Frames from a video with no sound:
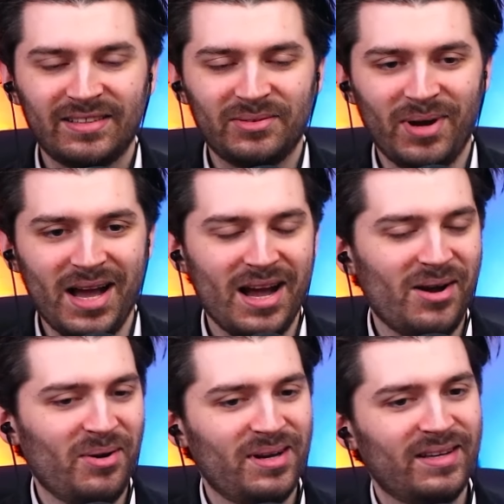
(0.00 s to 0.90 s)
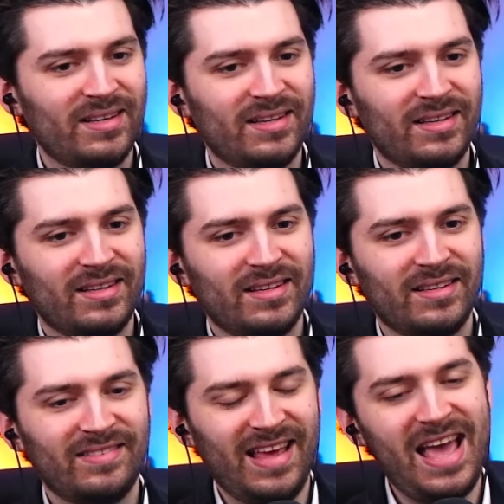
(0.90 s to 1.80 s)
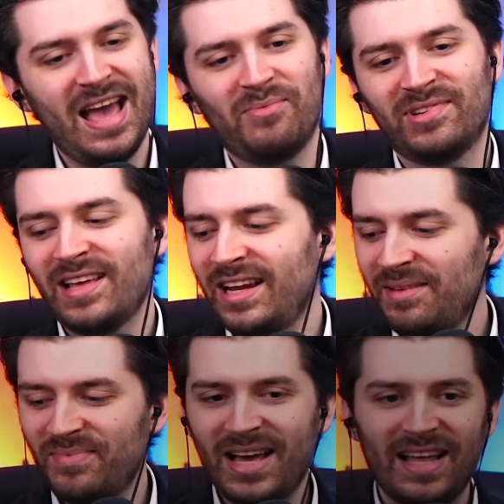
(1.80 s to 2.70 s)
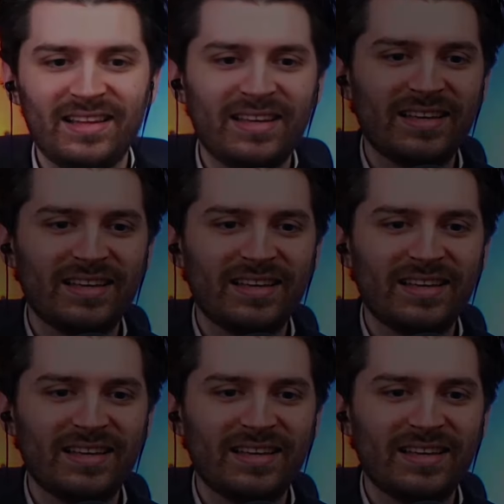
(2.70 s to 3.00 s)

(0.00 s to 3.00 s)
Wow. Damn, was that it, man?